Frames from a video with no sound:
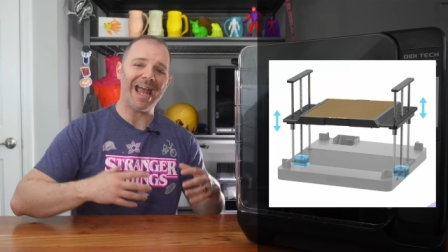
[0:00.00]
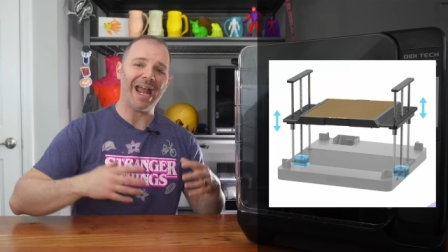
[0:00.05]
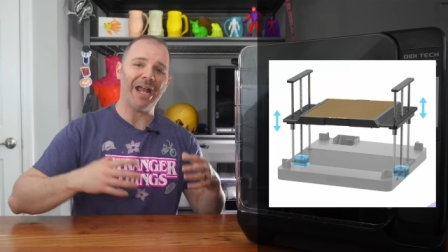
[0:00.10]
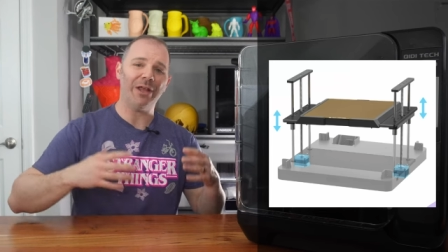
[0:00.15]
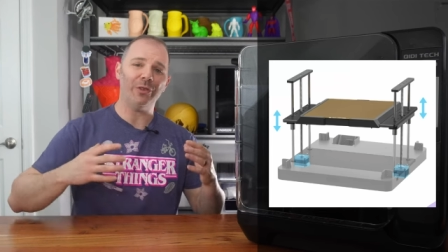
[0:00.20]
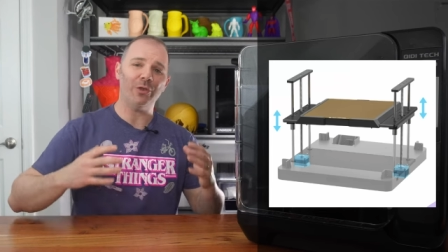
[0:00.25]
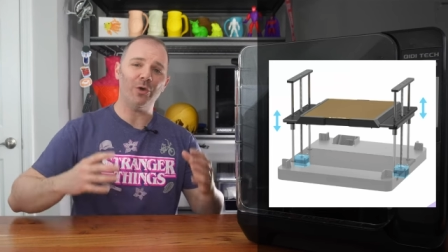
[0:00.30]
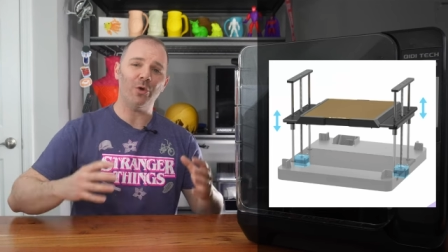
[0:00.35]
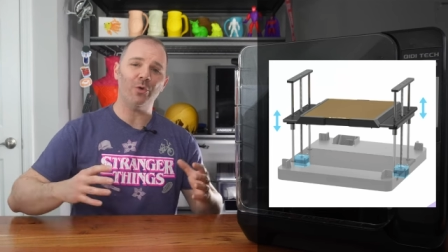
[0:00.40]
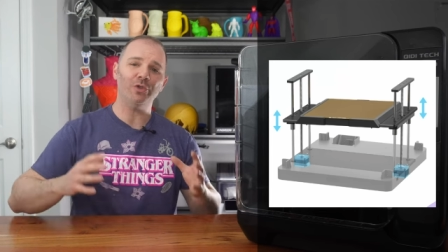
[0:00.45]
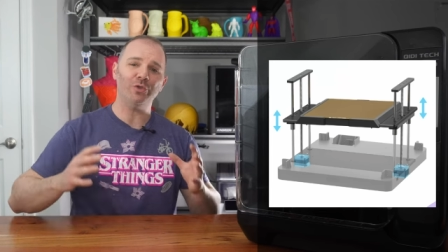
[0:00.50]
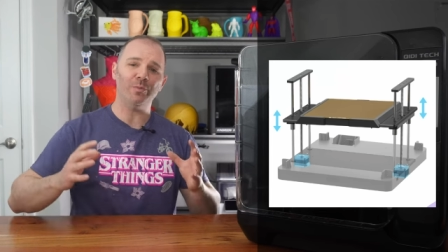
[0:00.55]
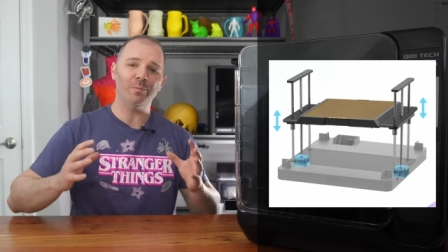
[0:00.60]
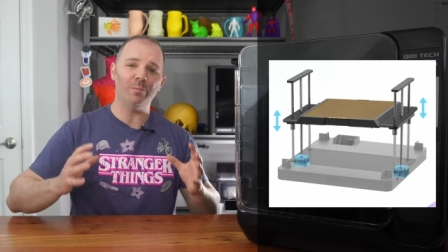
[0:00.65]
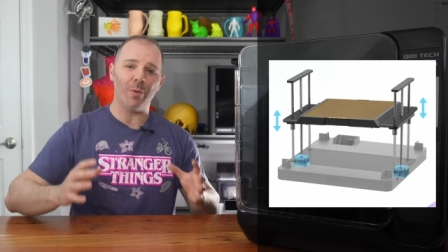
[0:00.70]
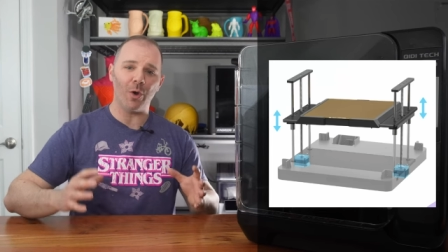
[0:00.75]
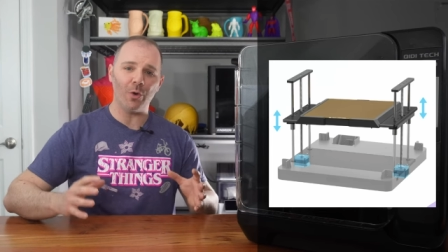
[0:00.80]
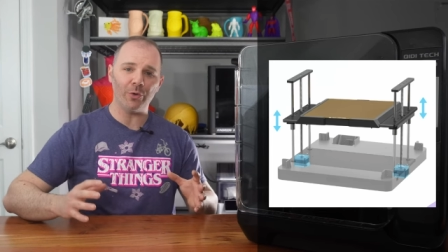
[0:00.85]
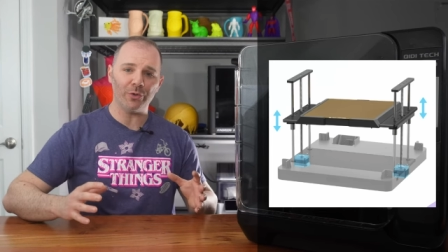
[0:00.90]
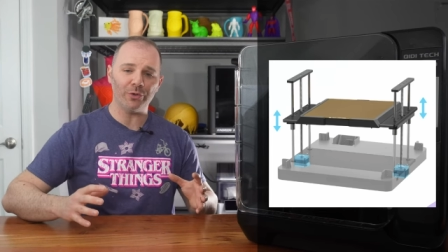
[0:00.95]
and those
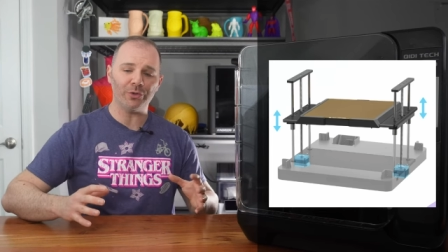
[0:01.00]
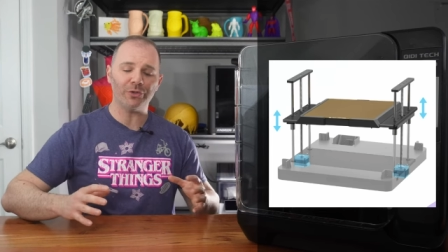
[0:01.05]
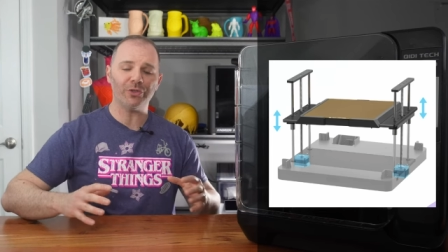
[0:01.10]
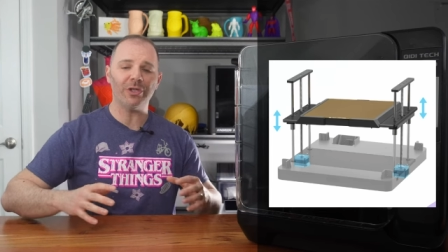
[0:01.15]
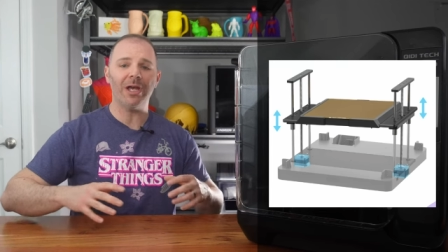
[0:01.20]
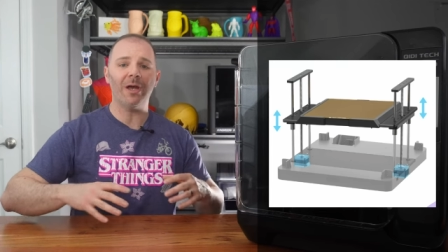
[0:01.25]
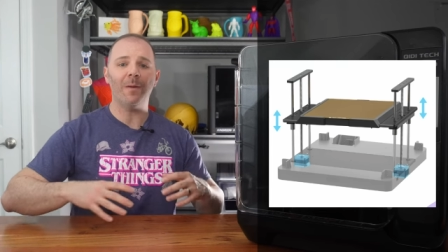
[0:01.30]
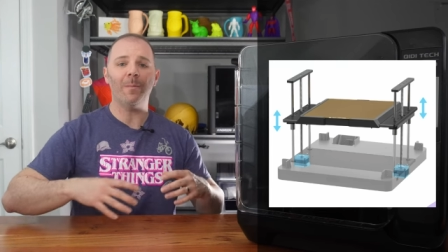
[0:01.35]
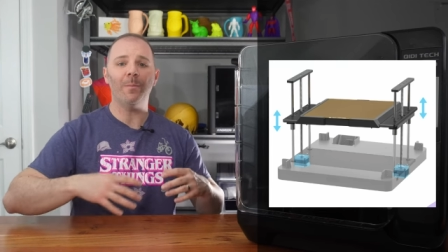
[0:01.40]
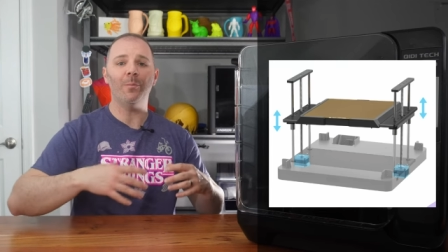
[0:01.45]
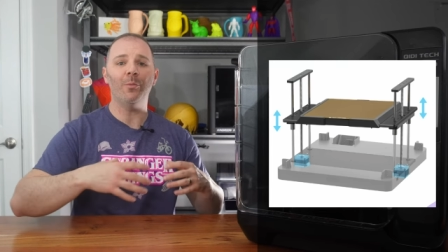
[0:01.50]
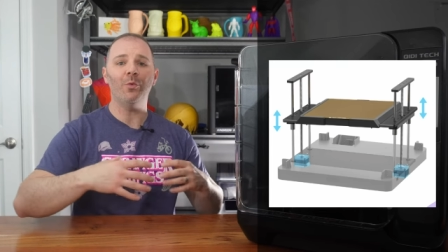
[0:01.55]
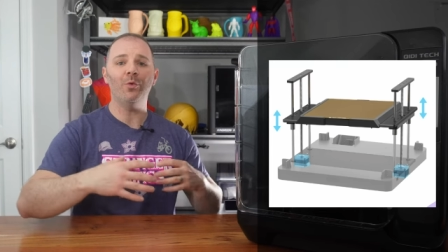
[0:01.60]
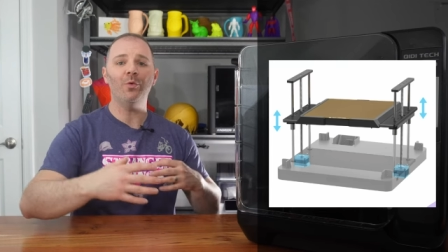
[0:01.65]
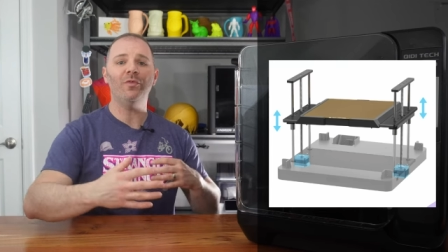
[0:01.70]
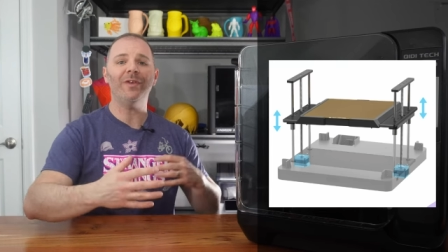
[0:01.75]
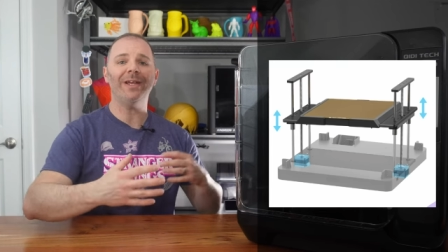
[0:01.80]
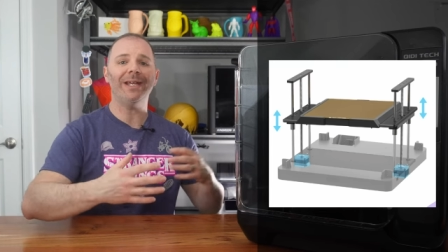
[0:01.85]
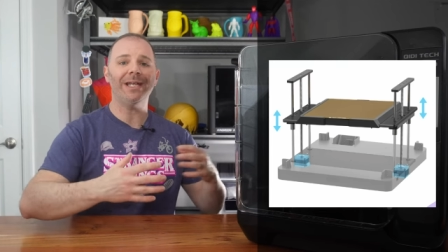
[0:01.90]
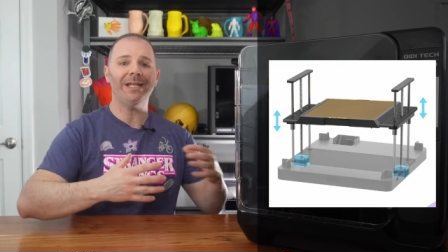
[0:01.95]
motors
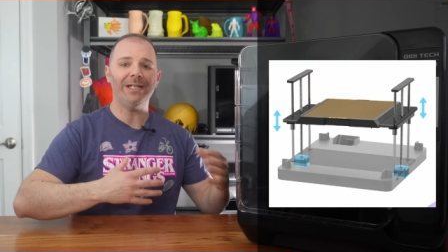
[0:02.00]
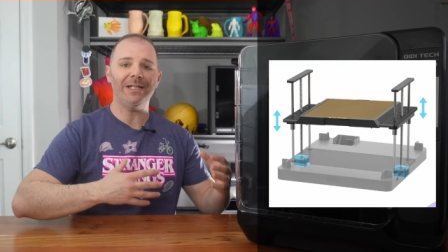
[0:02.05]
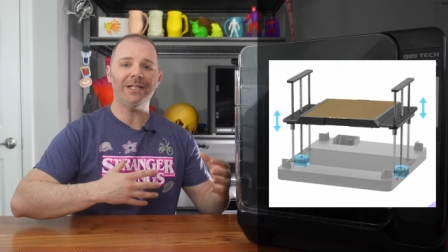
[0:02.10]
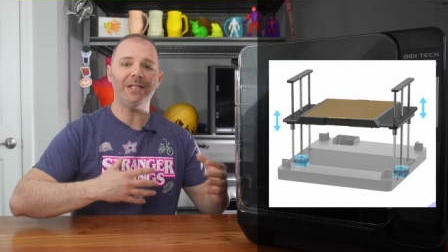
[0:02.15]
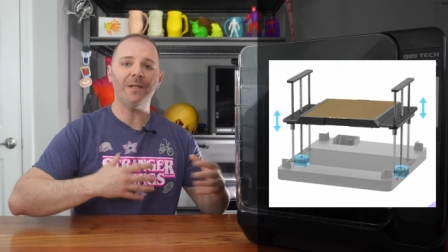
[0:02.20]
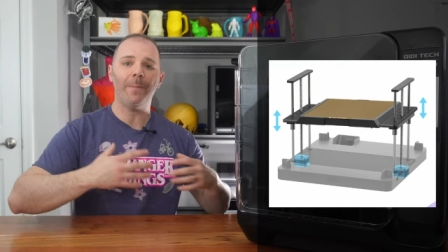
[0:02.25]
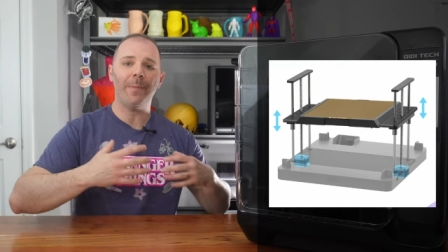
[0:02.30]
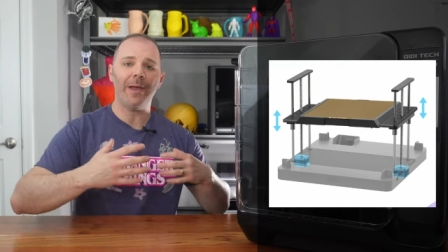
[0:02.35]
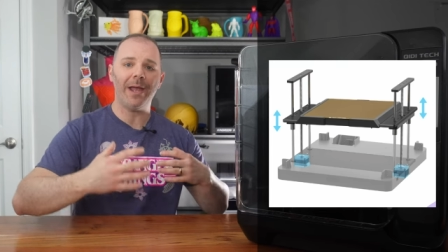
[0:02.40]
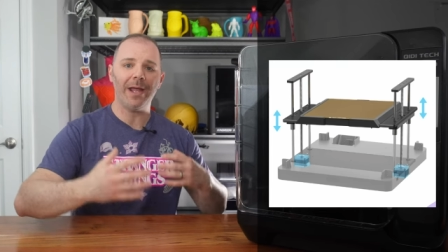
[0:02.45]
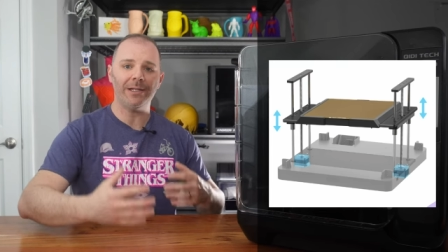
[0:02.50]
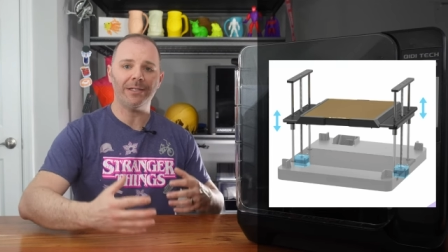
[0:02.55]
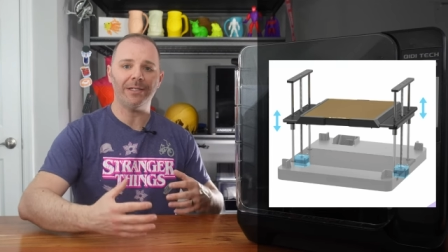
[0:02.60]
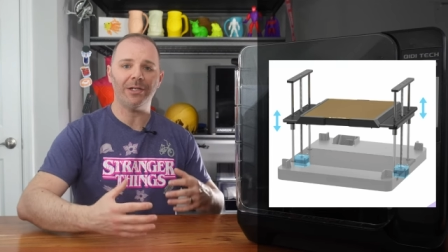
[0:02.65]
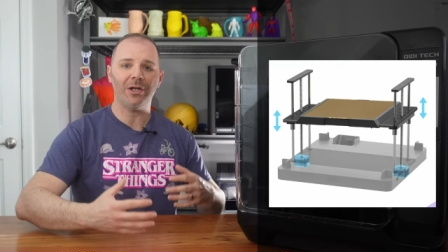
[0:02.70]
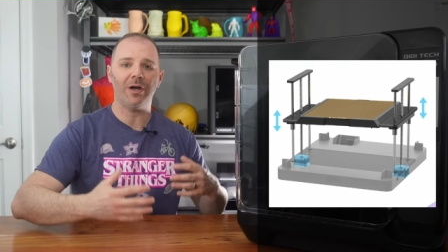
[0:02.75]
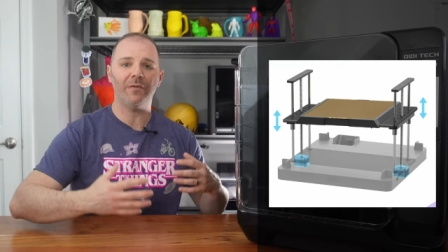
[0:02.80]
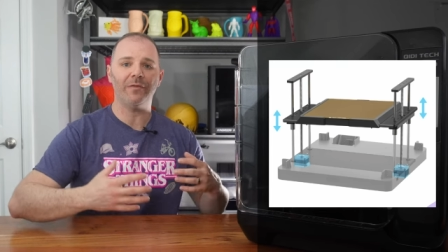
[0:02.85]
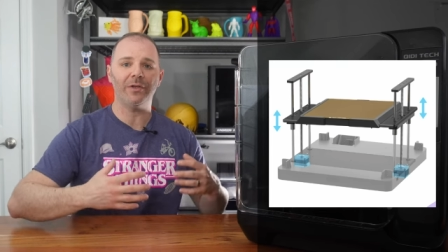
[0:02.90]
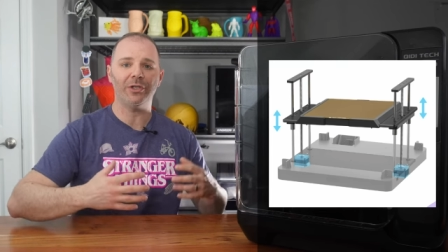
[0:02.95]
move
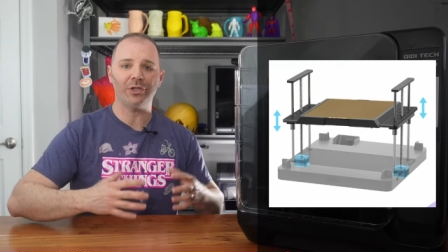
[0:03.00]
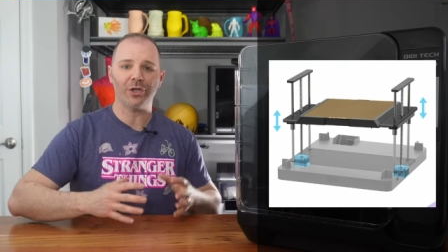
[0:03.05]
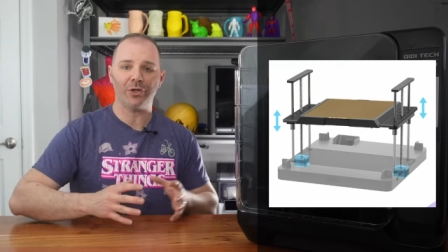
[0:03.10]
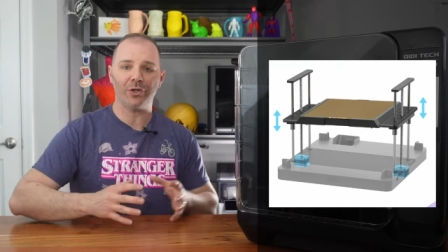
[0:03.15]
independent of each